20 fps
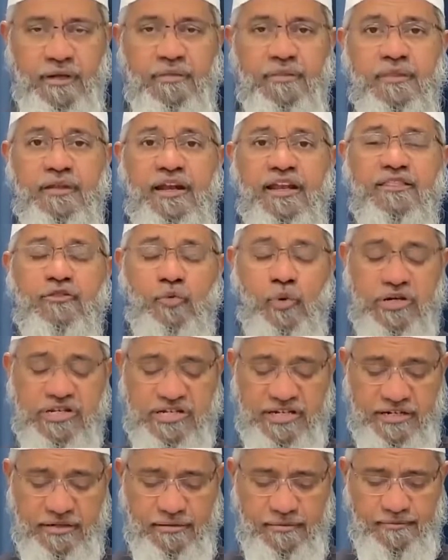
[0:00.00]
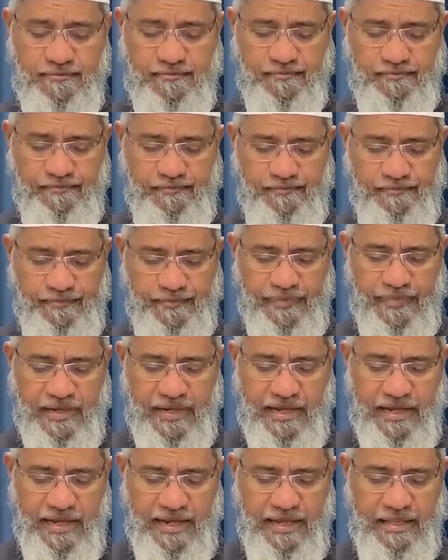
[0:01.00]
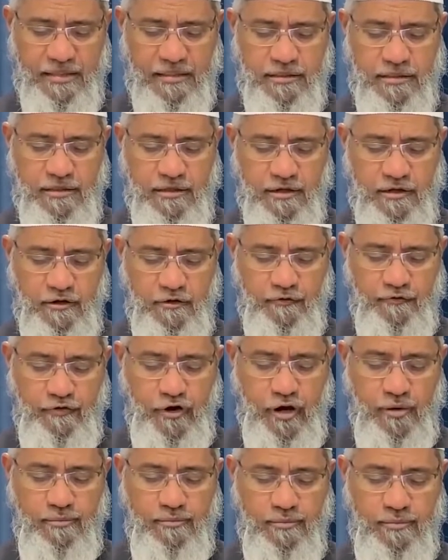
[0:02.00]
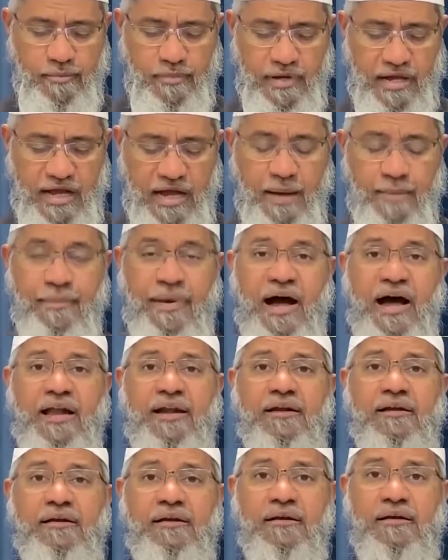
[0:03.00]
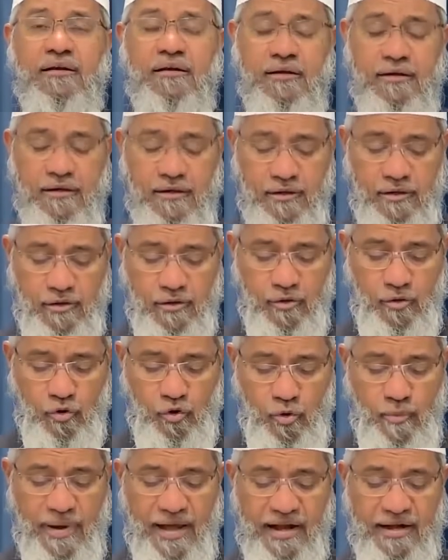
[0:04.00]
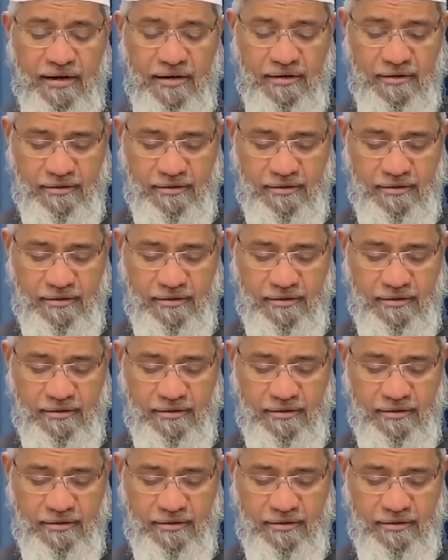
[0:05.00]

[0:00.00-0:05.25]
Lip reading: The next question is from Aman Kumar.